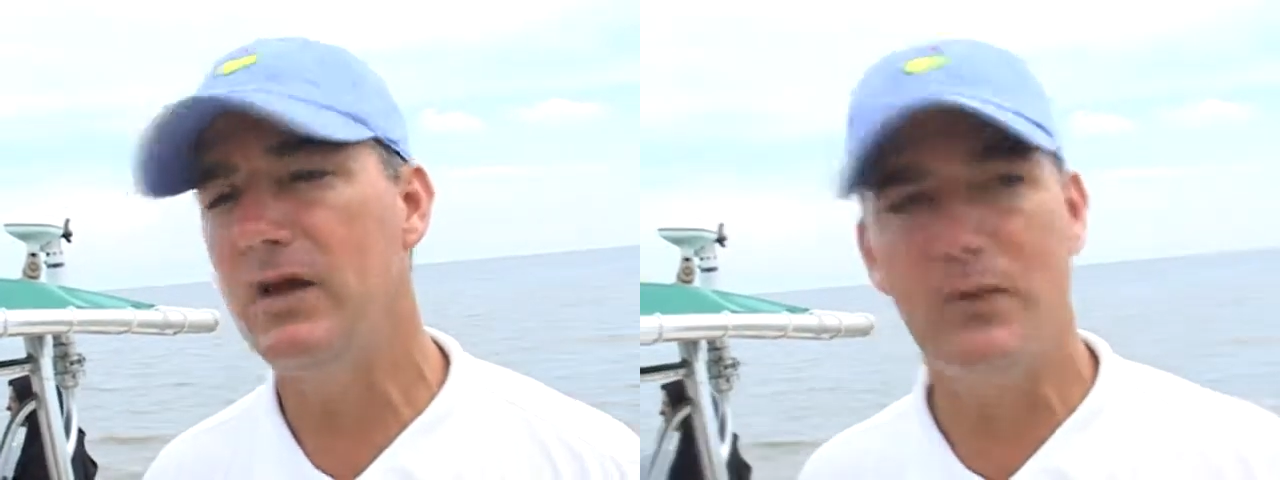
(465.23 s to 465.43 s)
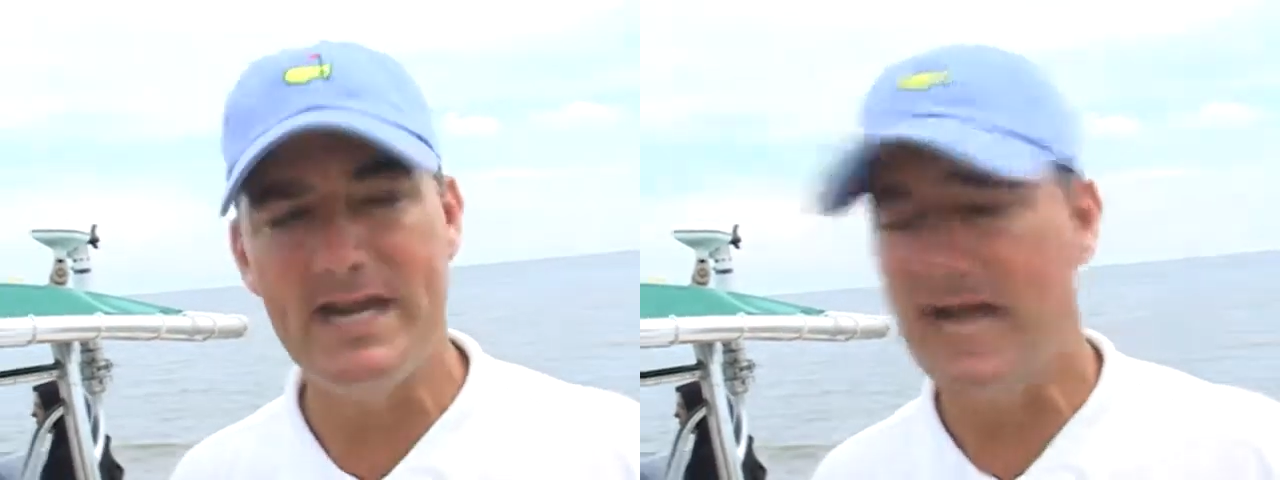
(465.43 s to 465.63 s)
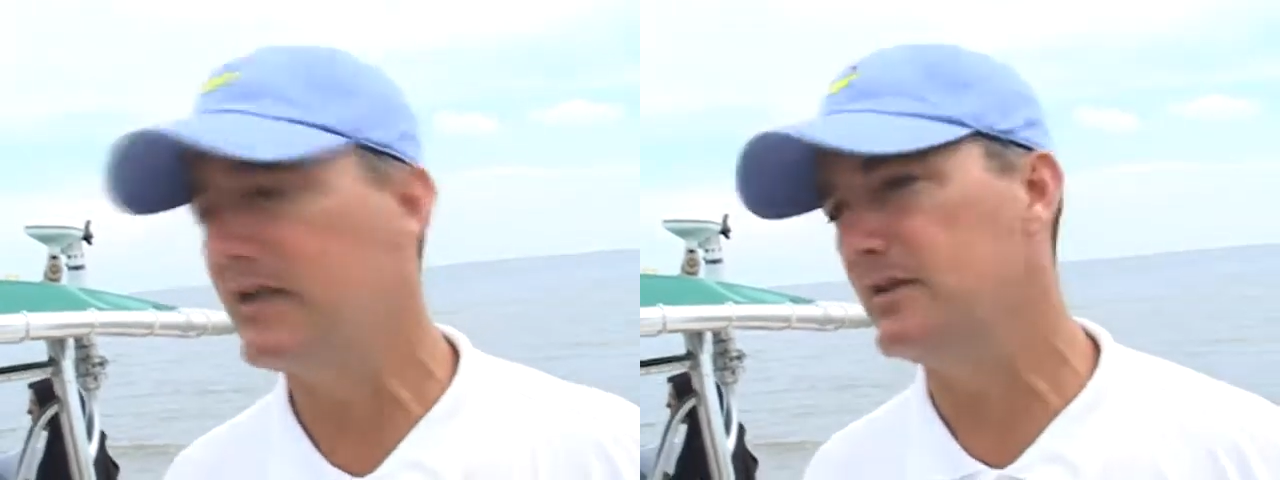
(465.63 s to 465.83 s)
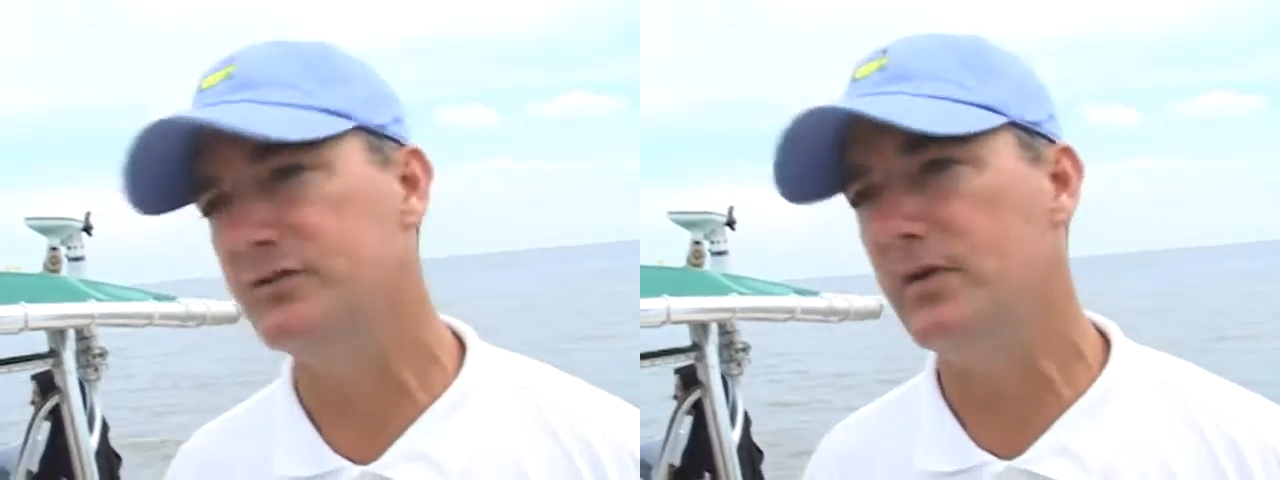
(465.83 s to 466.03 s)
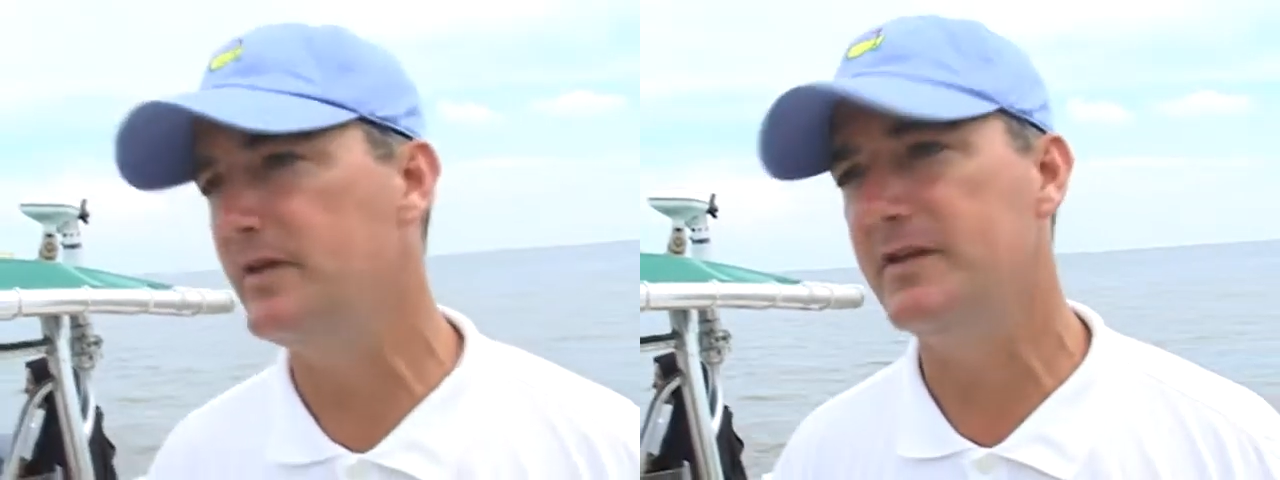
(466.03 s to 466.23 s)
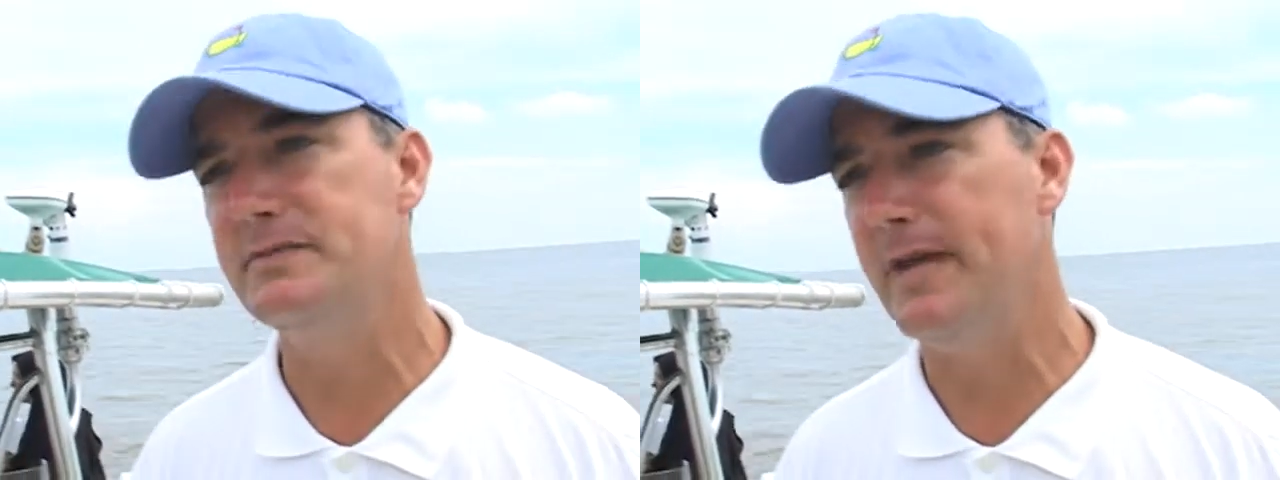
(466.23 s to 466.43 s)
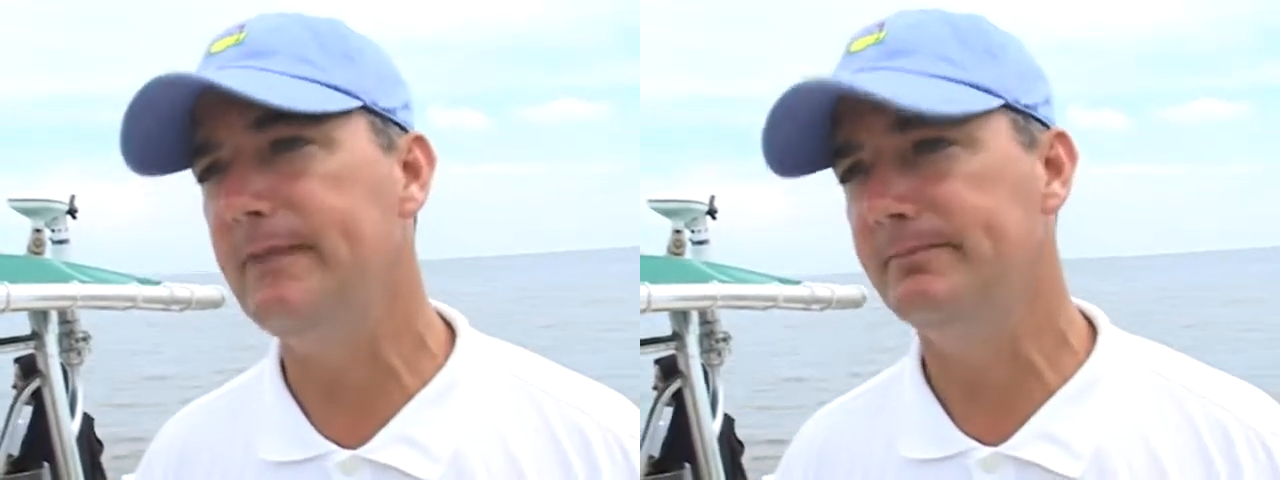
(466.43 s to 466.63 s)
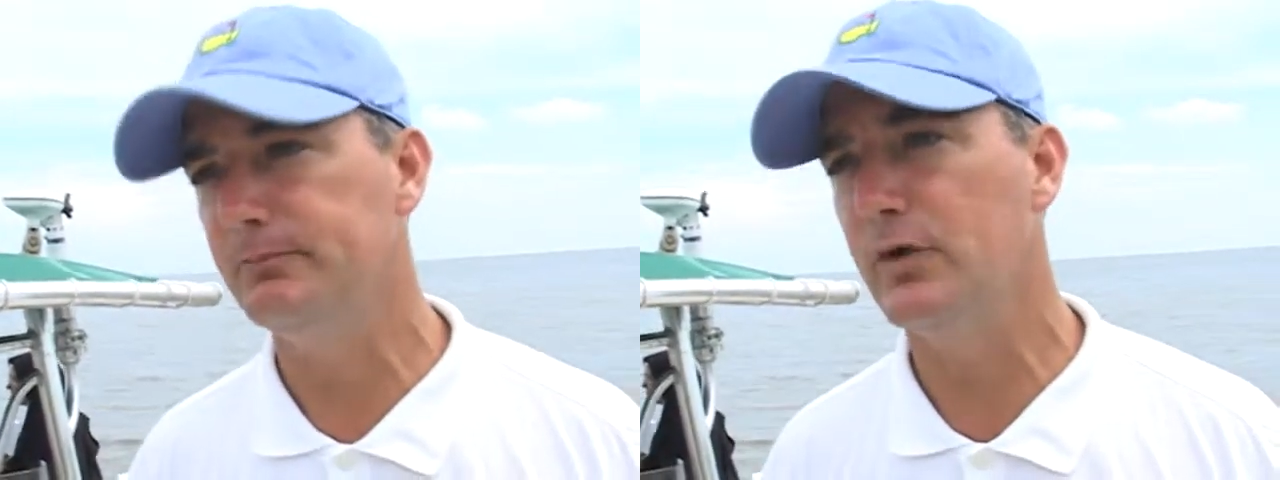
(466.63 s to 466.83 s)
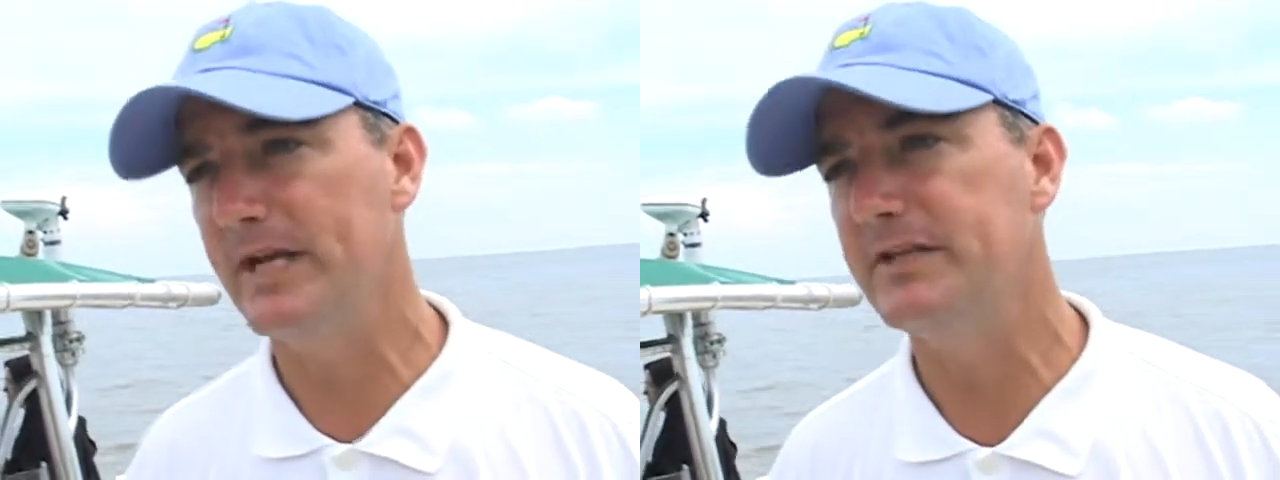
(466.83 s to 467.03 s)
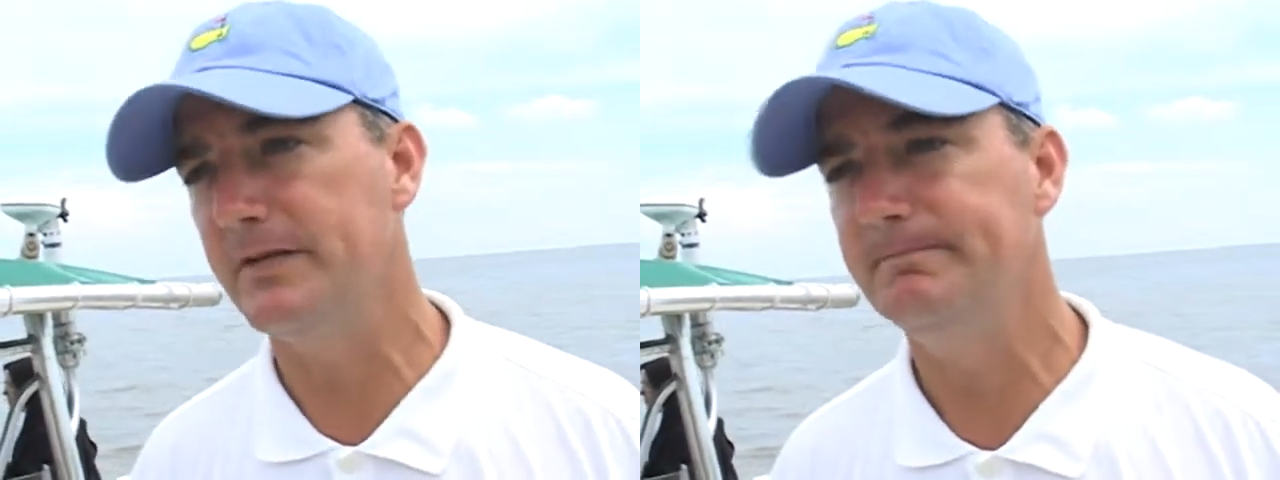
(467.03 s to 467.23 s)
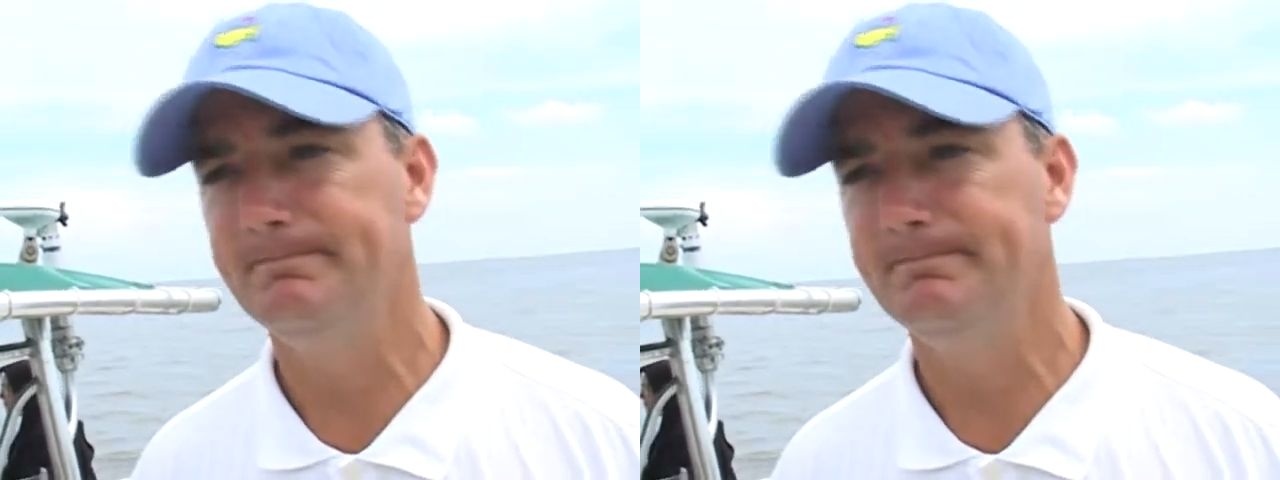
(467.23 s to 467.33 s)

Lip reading: and we're not going to surrender this day. We'll get it done.